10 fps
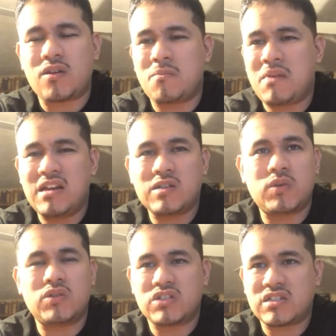you might as
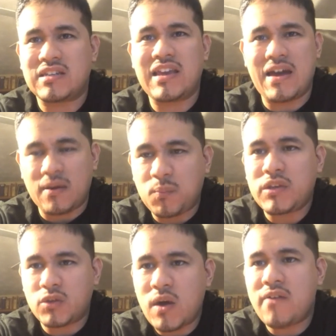well just yeah. We
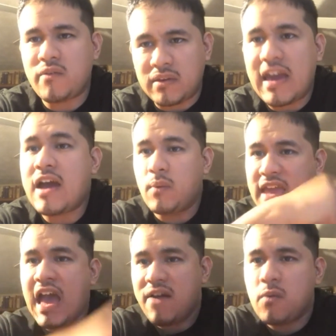do have yeah, we
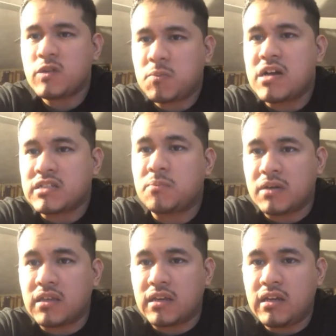have a
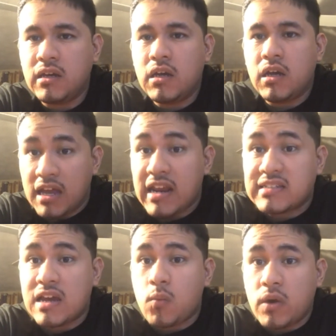responsibility, and I
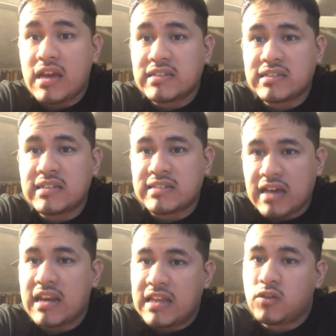say we as a
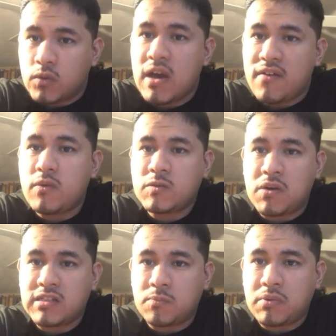society do have a
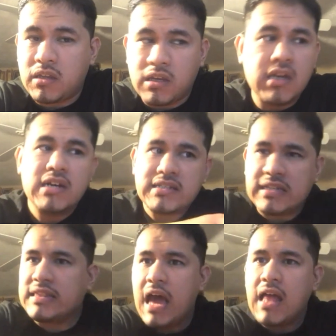responsibility to
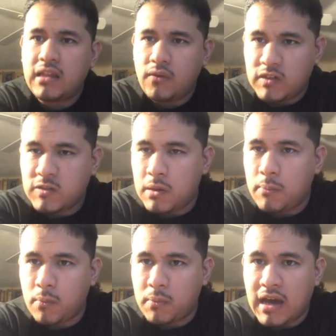not leave these
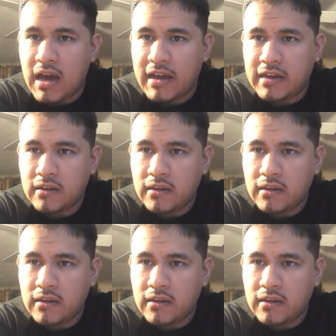people behind.